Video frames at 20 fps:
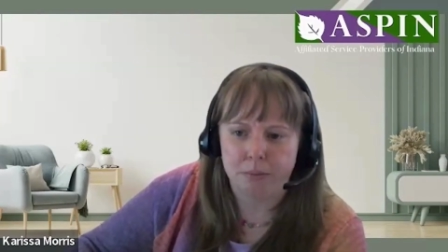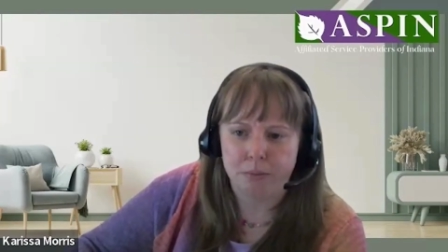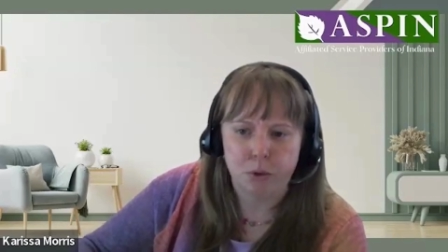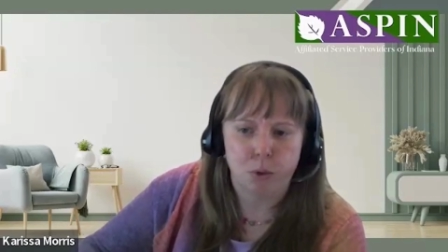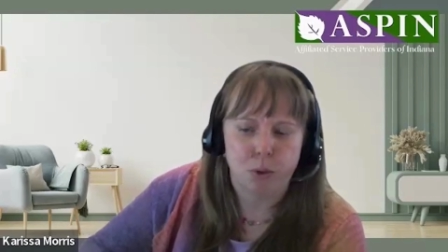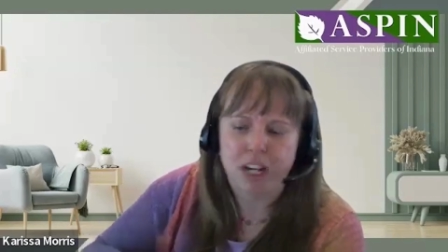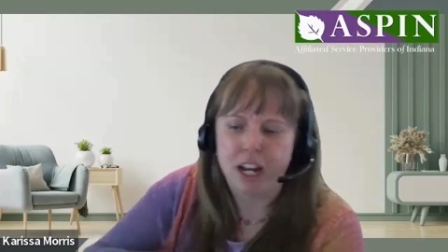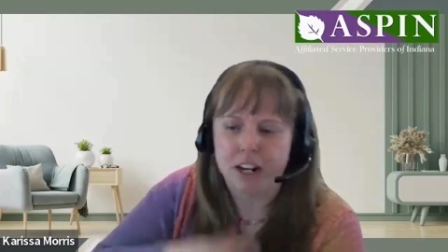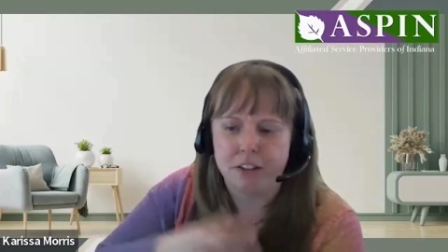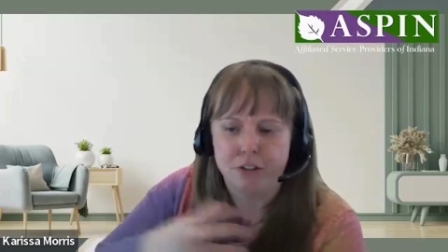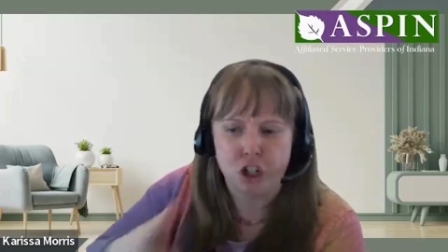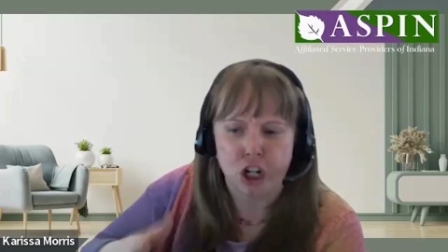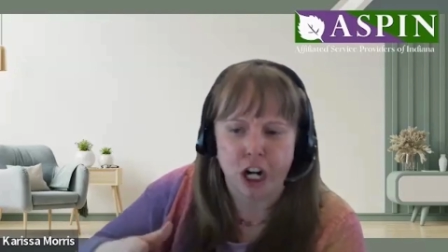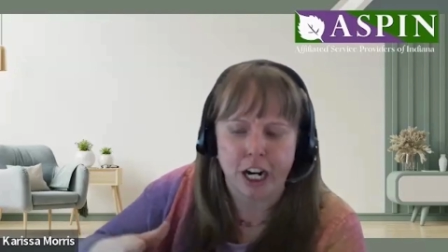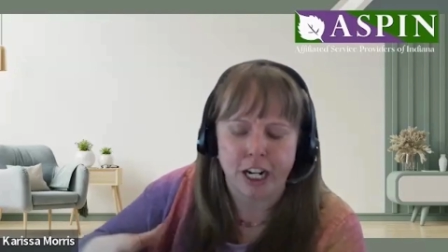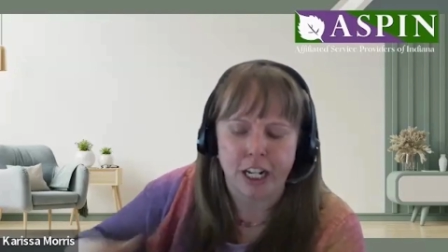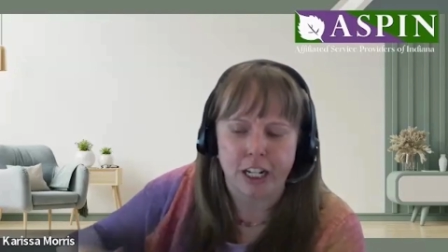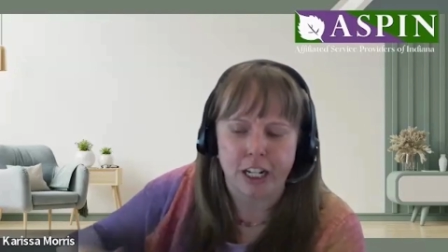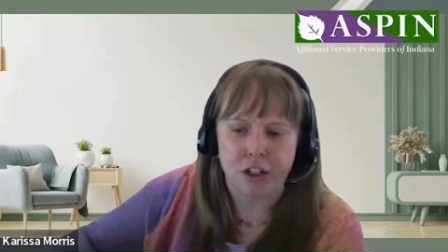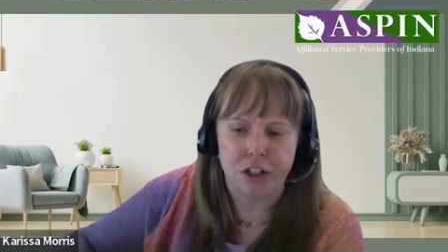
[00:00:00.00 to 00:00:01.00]
What kind of
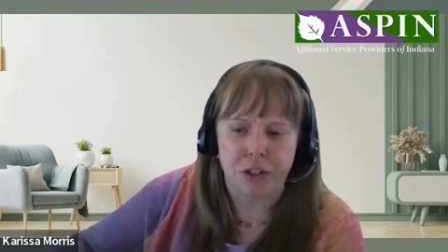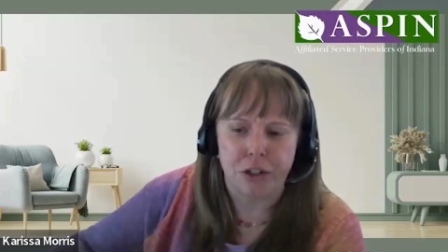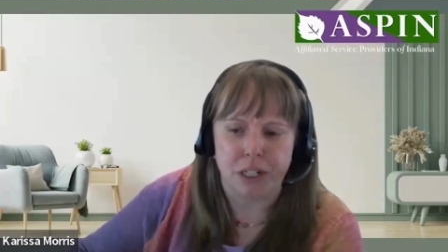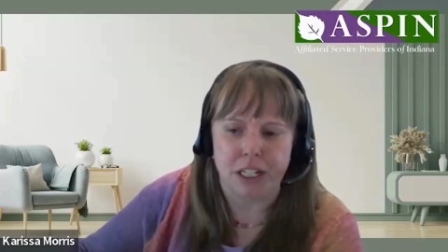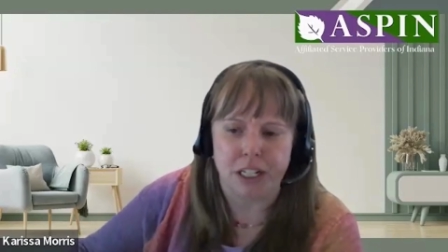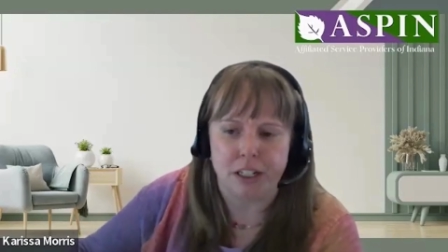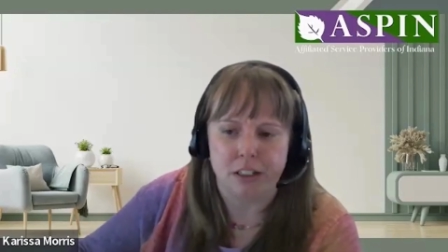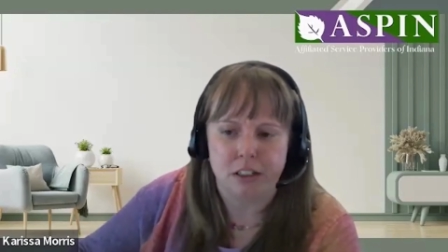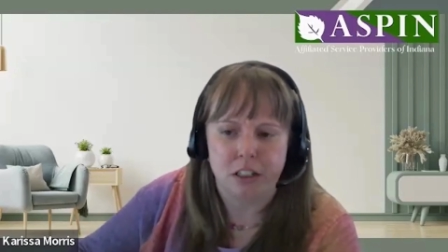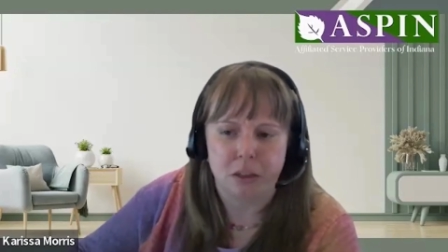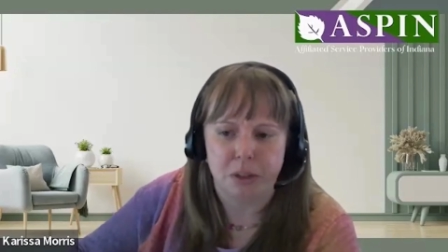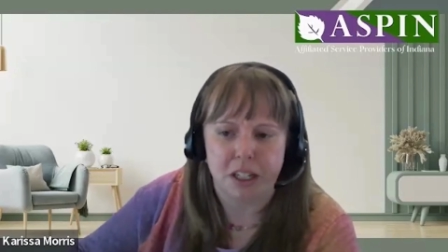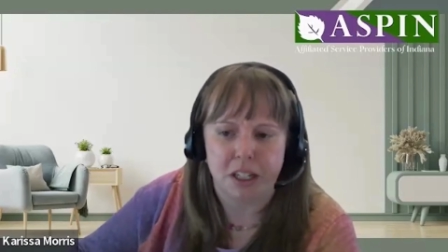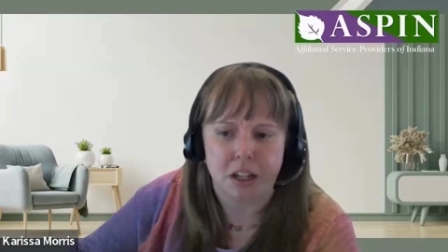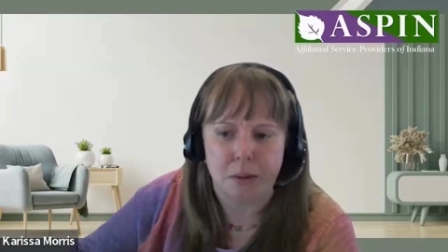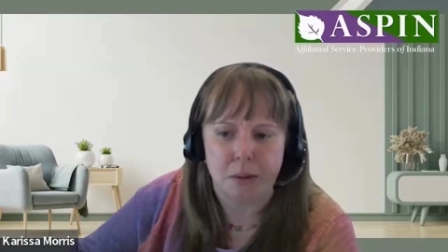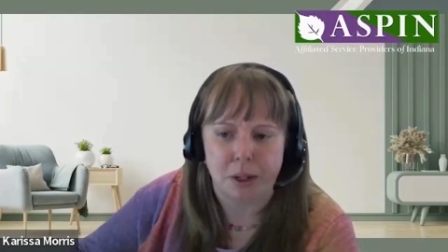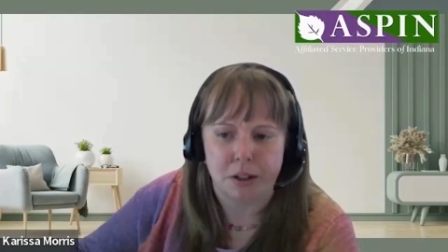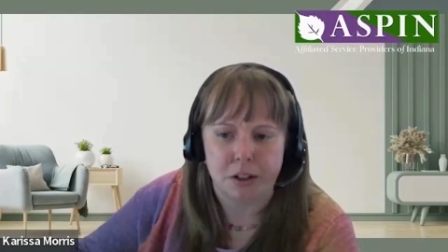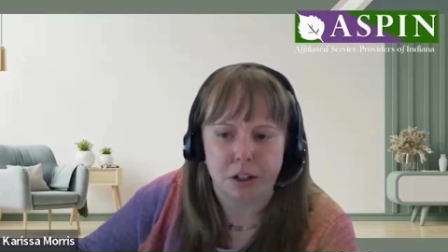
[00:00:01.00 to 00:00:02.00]
training do you need to
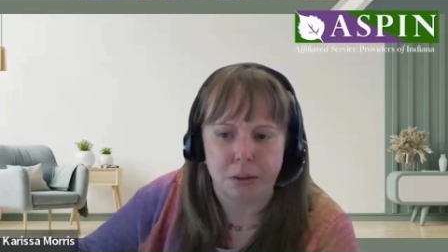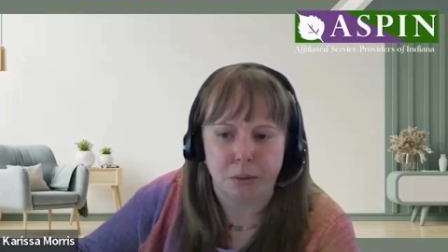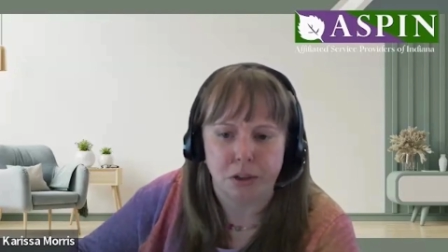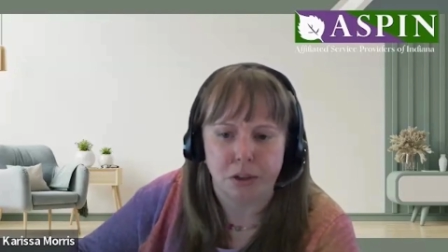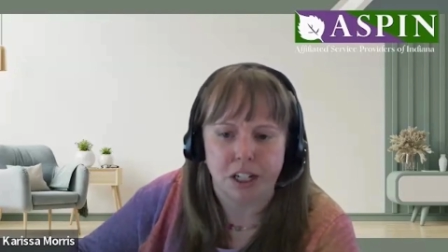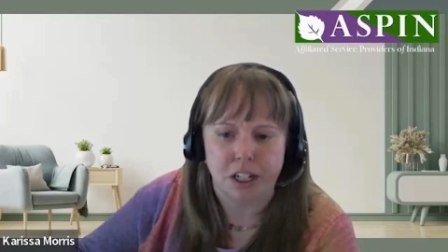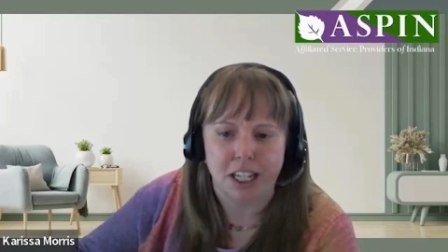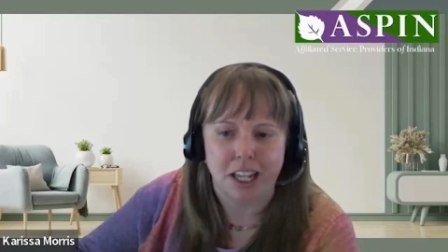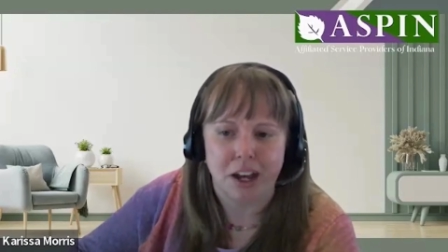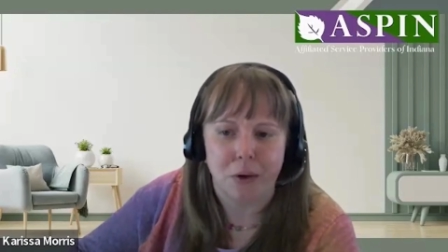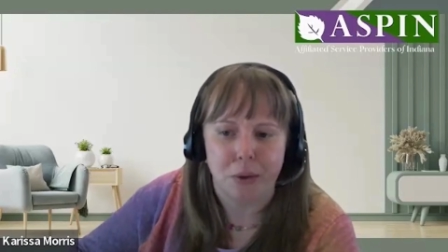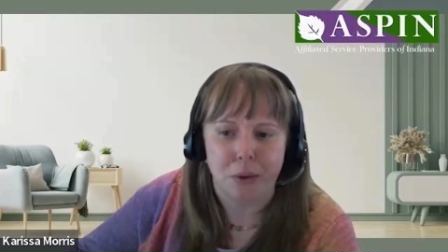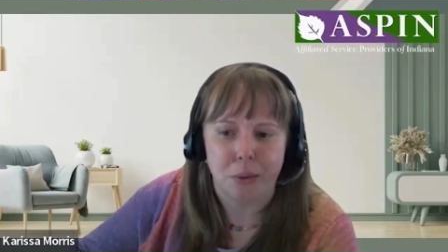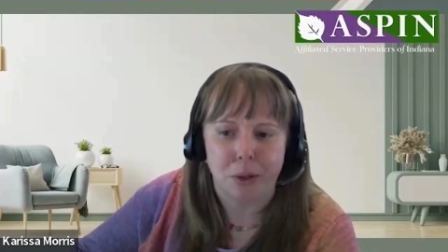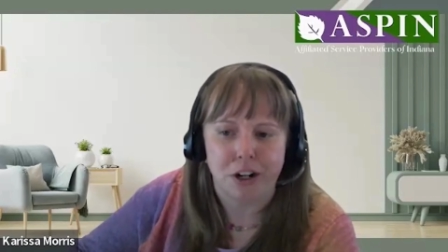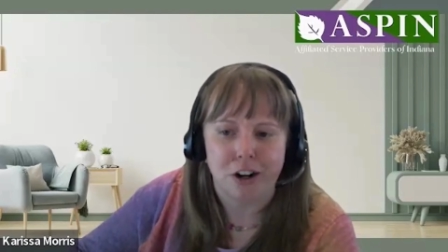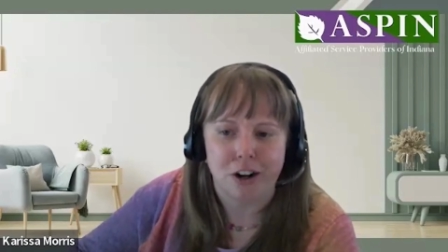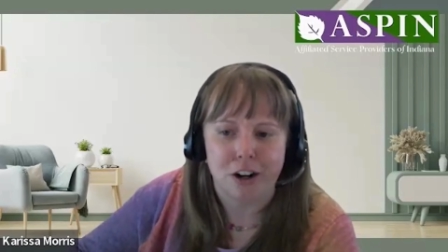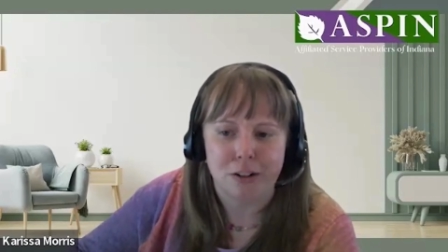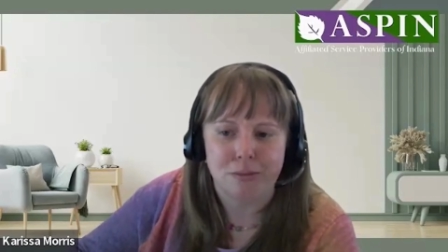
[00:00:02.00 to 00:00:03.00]
become a community health
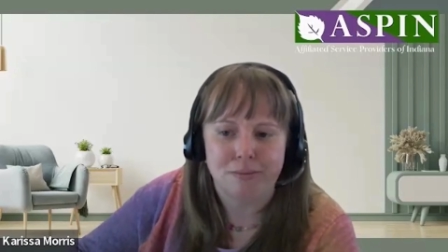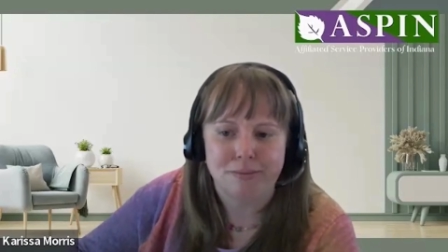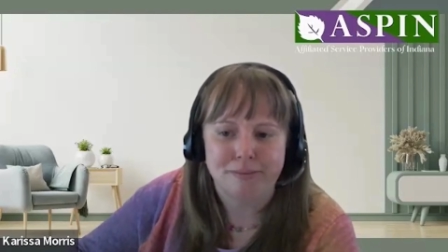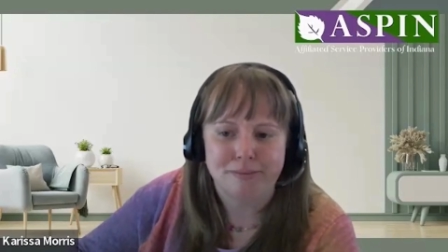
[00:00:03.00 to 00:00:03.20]
worker?